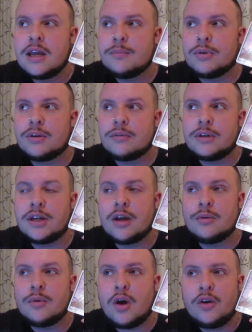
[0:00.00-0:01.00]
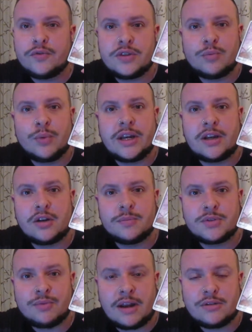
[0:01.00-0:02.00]
But, you know, often when it
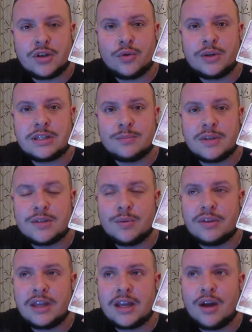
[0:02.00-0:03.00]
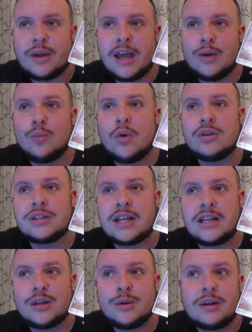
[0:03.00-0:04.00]
comes around to Christmas, we think, okay, what did
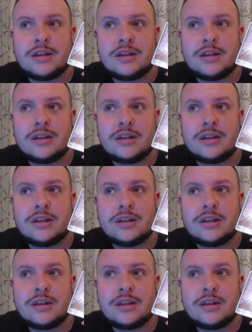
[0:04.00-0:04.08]
I do?